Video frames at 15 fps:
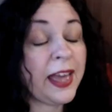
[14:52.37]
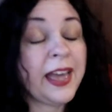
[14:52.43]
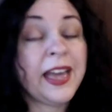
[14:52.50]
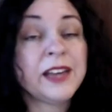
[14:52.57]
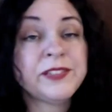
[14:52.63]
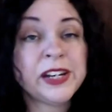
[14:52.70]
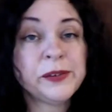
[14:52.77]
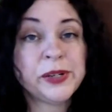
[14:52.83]

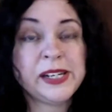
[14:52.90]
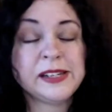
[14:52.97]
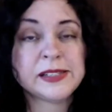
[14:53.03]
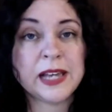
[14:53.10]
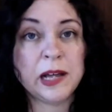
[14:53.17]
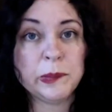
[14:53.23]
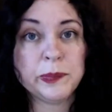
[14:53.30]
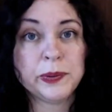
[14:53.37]
If anyone needs
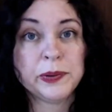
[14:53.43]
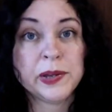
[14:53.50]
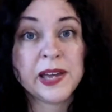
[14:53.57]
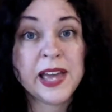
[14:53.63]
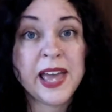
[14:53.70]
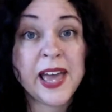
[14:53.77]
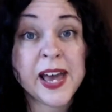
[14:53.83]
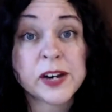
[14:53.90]
help,
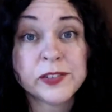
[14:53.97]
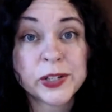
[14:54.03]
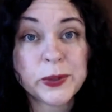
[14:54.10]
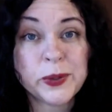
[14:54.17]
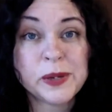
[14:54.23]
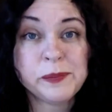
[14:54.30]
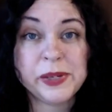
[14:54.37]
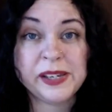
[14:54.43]
head over to
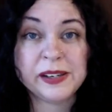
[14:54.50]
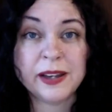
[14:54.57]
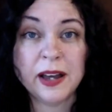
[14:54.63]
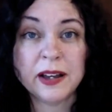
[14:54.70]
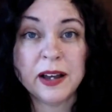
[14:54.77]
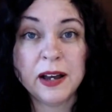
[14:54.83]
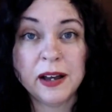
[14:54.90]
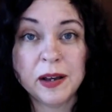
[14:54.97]
Queen Being
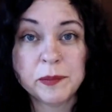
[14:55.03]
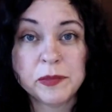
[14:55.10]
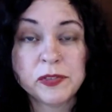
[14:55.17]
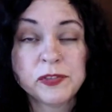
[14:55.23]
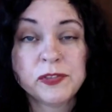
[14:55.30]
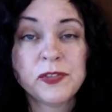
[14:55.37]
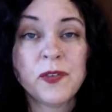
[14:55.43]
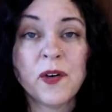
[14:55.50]
dot com
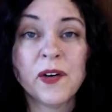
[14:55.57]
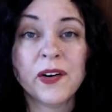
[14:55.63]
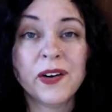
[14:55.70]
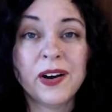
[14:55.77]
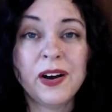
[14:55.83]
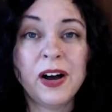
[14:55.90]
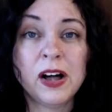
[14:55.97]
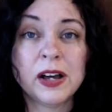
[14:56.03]
for
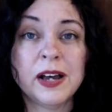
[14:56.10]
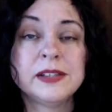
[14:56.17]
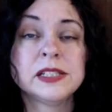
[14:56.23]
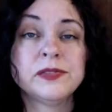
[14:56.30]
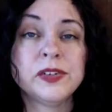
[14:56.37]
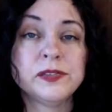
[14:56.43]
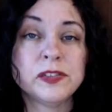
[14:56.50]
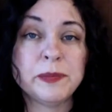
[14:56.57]
all kinds
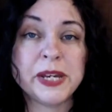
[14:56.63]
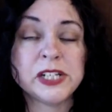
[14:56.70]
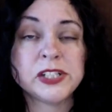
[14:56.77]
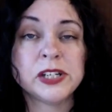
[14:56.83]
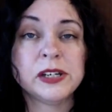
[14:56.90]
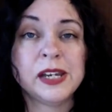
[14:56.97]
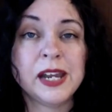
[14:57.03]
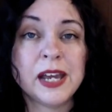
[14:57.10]
of
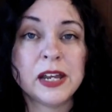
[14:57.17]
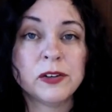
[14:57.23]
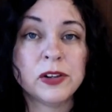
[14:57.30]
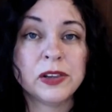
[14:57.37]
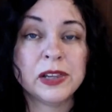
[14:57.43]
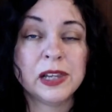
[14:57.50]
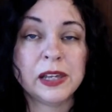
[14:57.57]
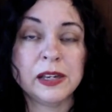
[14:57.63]
information,
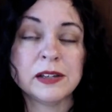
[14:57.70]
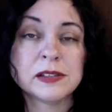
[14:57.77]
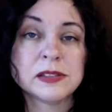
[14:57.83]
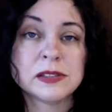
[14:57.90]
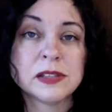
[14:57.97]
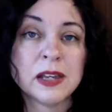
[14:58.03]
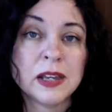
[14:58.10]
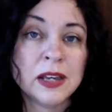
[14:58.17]

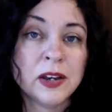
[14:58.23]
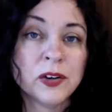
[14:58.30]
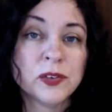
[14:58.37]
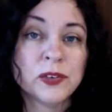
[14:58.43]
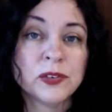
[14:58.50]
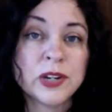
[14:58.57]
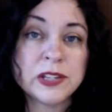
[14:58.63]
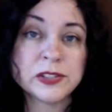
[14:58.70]
links,
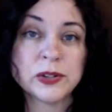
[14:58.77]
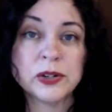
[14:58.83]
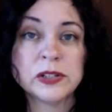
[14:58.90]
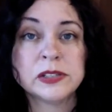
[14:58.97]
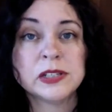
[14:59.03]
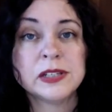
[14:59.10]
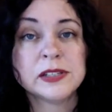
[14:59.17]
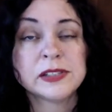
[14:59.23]

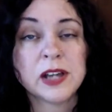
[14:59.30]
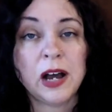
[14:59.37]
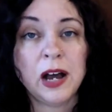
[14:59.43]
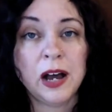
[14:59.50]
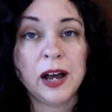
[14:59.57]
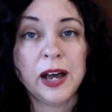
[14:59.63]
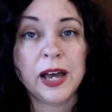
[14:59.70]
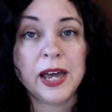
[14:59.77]
resources
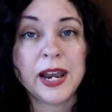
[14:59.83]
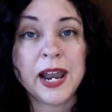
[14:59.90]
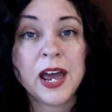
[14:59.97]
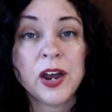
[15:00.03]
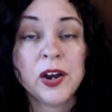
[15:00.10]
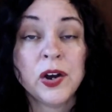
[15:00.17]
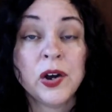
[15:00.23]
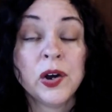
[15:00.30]
on
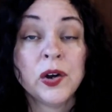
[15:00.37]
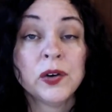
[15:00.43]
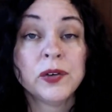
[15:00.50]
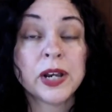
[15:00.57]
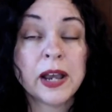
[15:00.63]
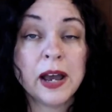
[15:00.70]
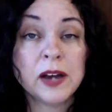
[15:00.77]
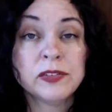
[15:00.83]

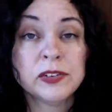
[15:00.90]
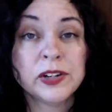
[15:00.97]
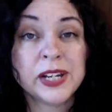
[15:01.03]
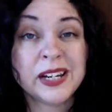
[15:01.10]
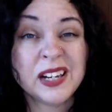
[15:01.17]
recovery and